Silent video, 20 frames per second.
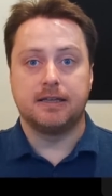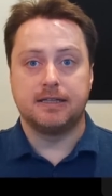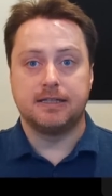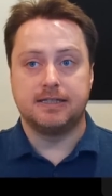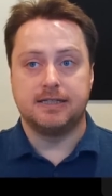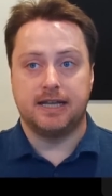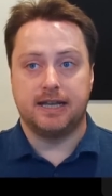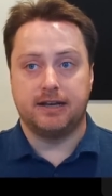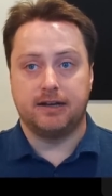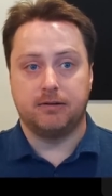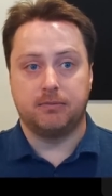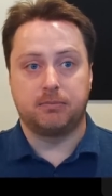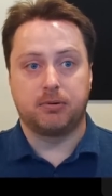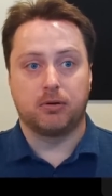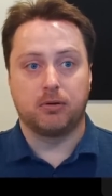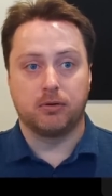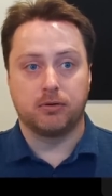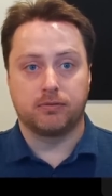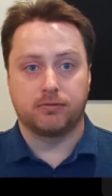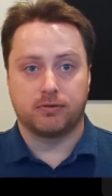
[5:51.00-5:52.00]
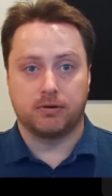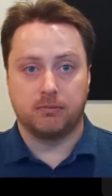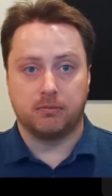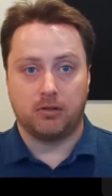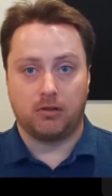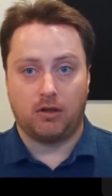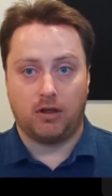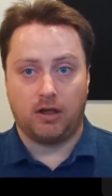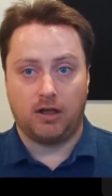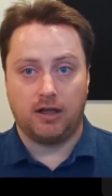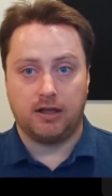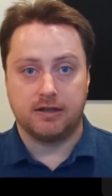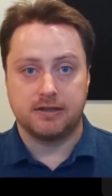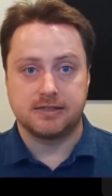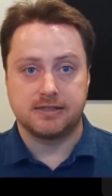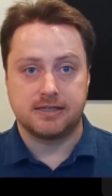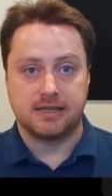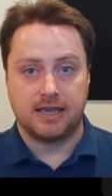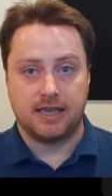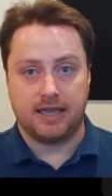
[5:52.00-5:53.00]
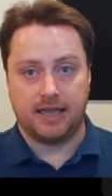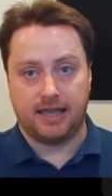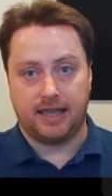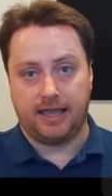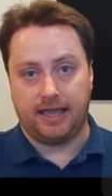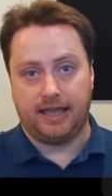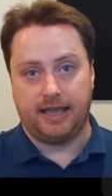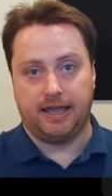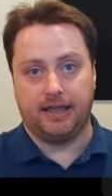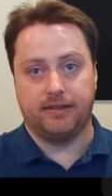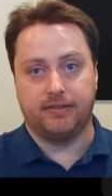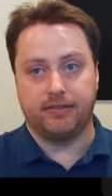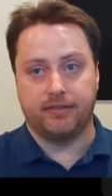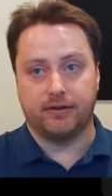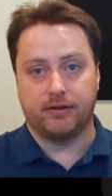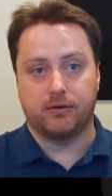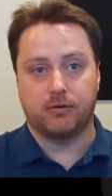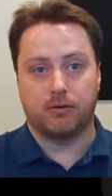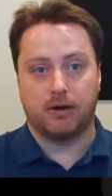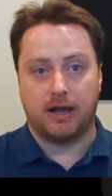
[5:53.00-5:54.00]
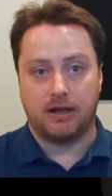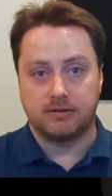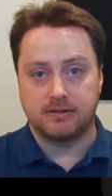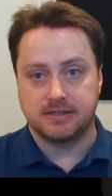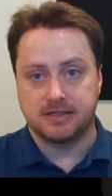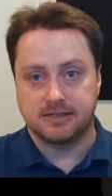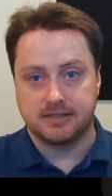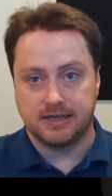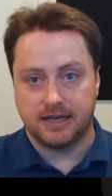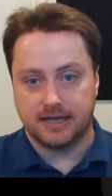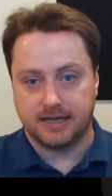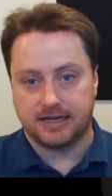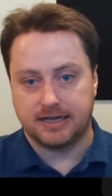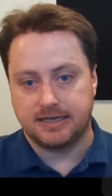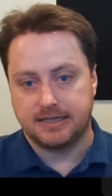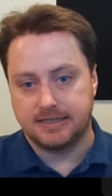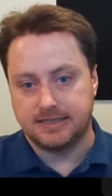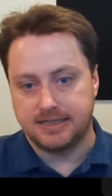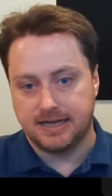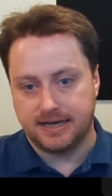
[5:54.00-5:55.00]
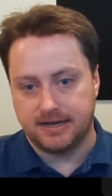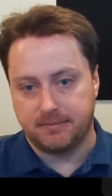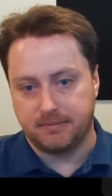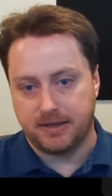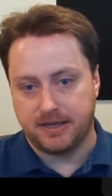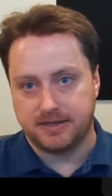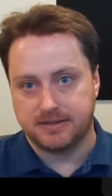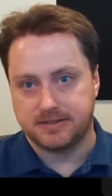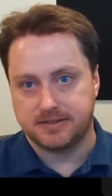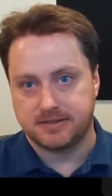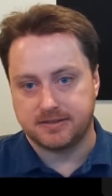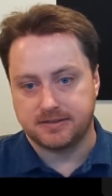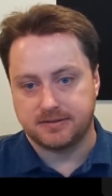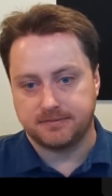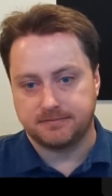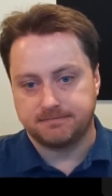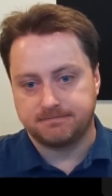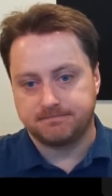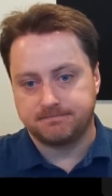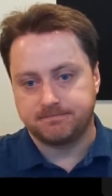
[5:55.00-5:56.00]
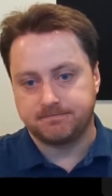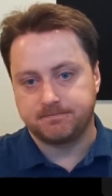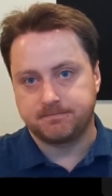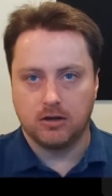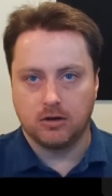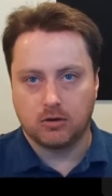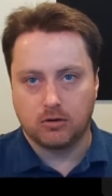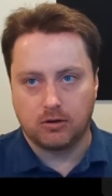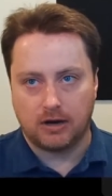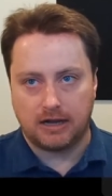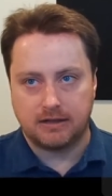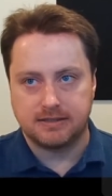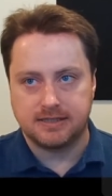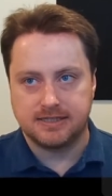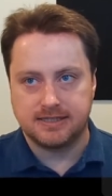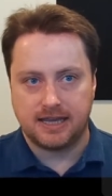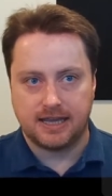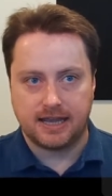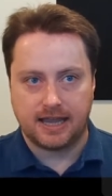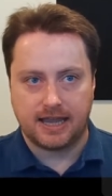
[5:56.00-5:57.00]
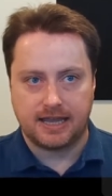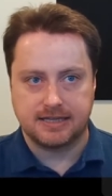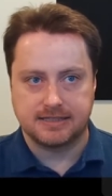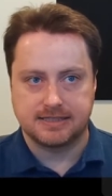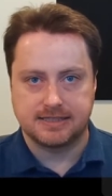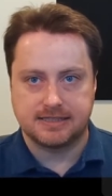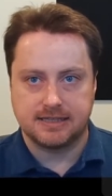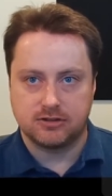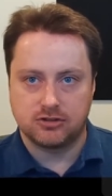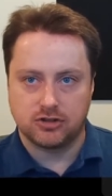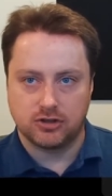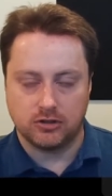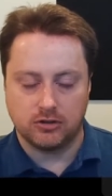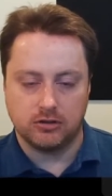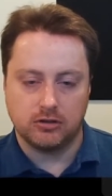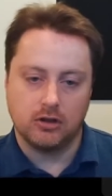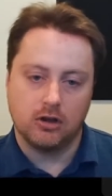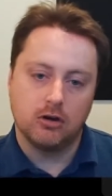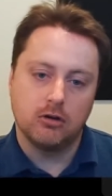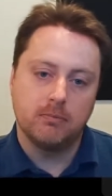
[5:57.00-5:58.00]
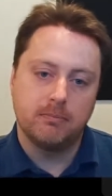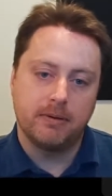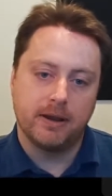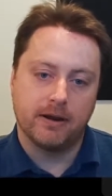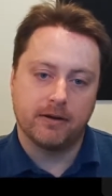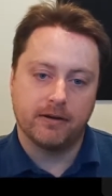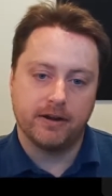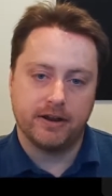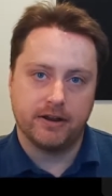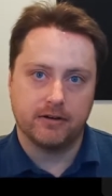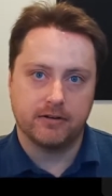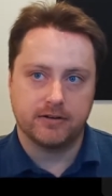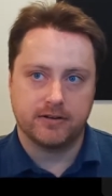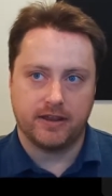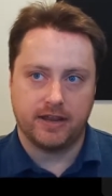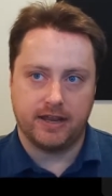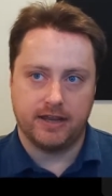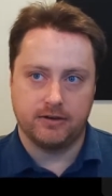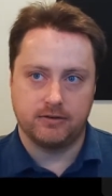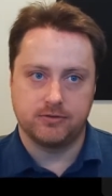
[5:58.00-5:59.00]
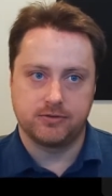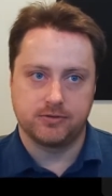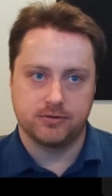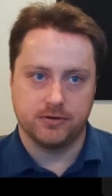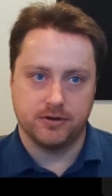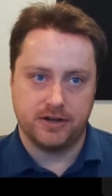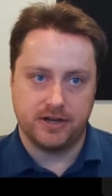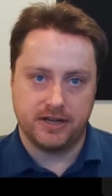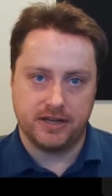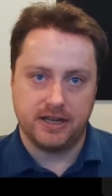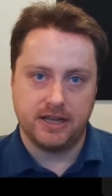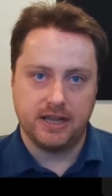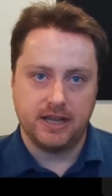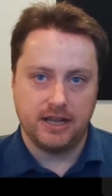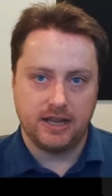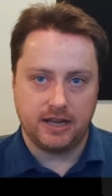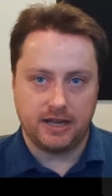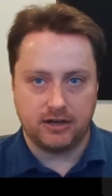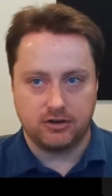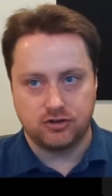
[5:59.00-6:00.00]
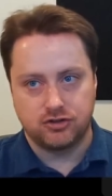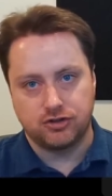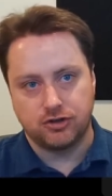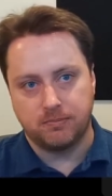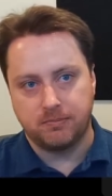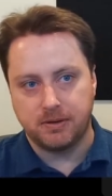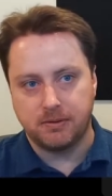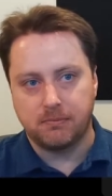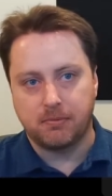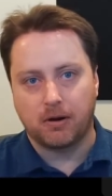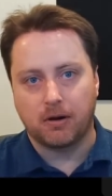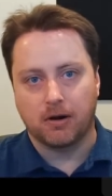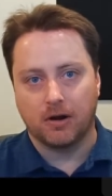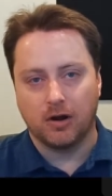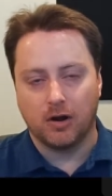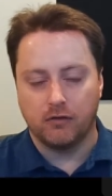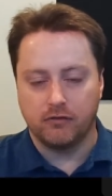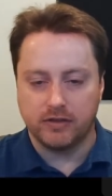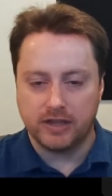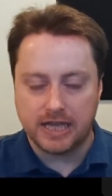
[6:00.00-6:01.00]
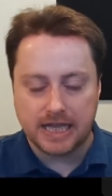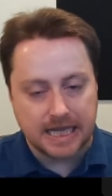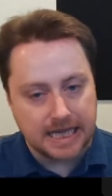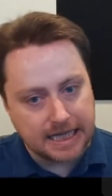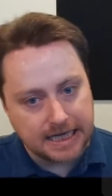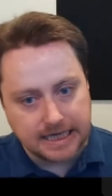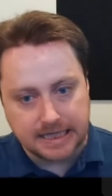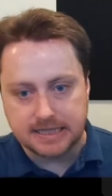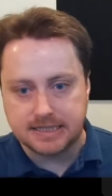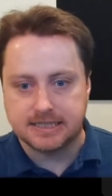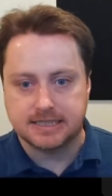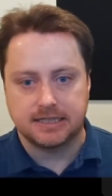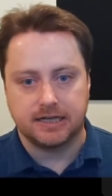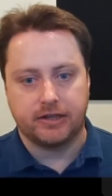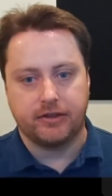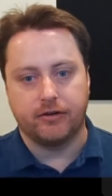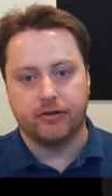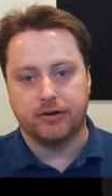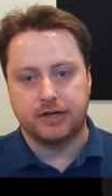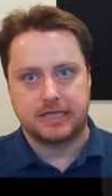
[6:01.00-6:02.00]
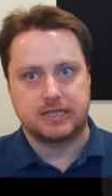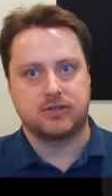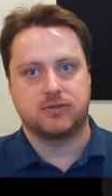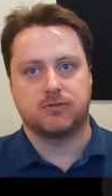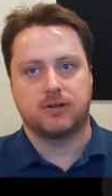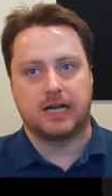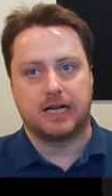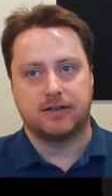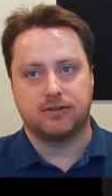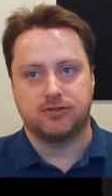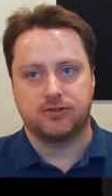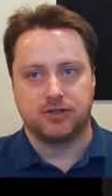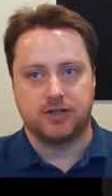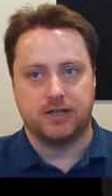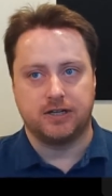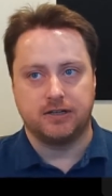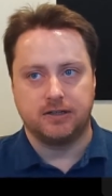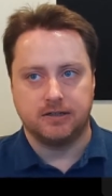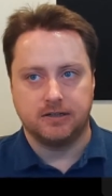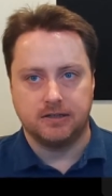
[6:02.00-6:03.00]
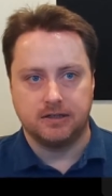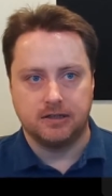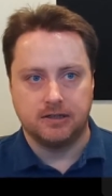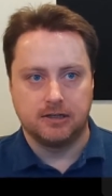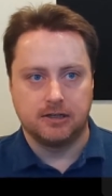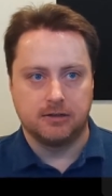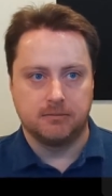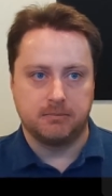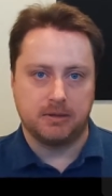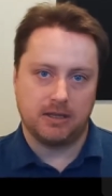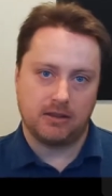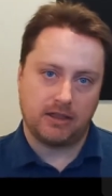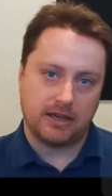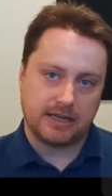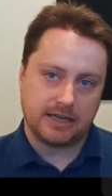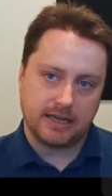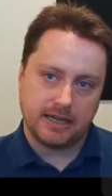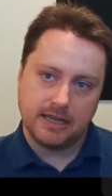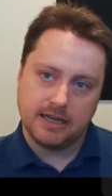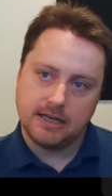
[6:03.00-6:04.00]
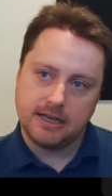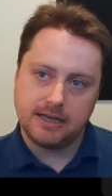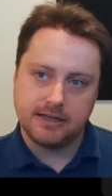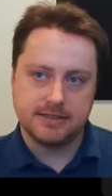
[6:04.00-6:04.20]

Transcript: data pulled from logs and the CrowdSec database. CrowdSec has such a low barrier to entry and should be part of any security strategy. But like any